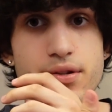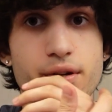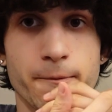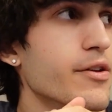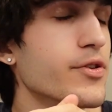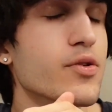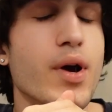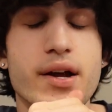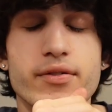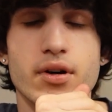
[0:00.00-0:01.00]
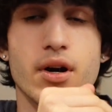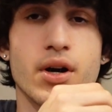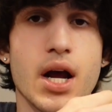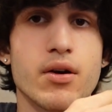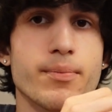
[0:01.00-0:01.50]
doing. If you ever
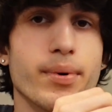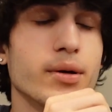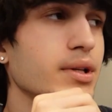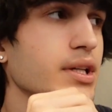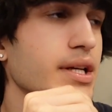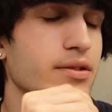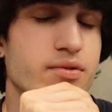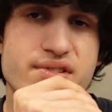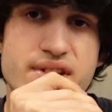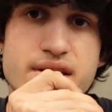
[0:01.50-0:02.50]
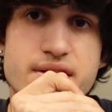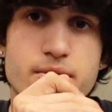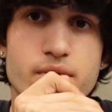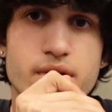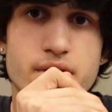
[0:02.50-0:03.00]
are out in public and you see
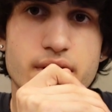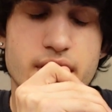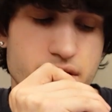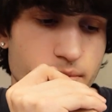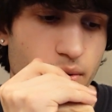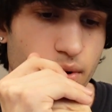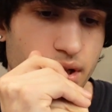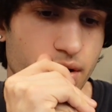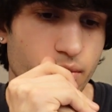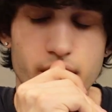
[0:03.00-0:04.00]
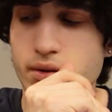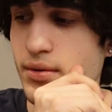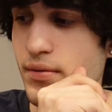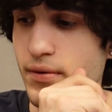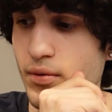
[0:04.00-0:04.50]
someone that you've been wanting to work
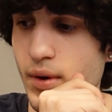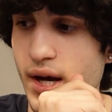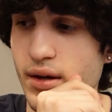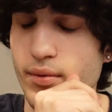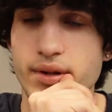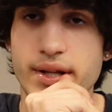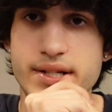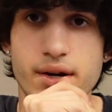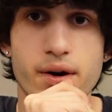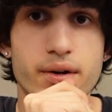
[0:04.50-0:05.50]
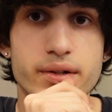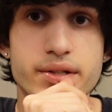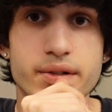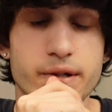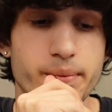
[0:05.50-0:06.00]
with for a while, whether that's an
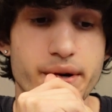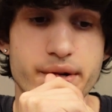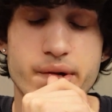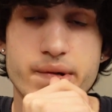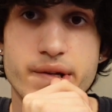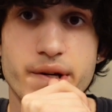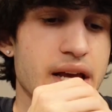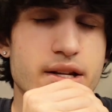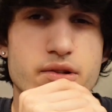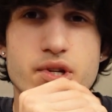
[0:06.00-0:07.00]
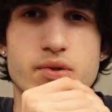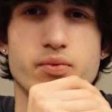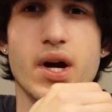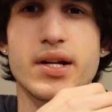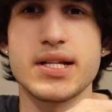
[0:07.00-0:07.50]
artist or a producer, and you just
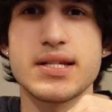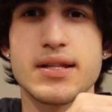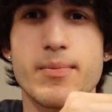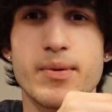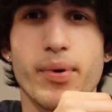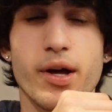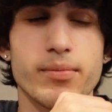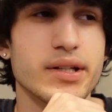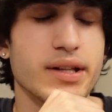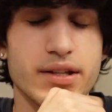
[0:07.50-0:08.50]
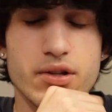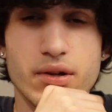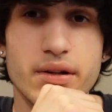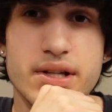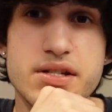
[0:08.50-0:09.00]
run into them in public, like you
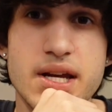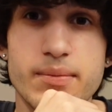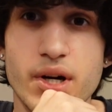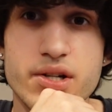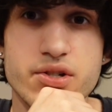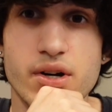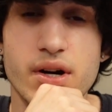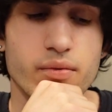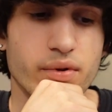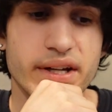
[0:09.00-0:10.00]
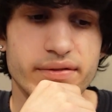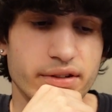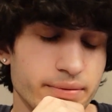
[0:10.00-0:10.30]
go to the same restaurant, whatever,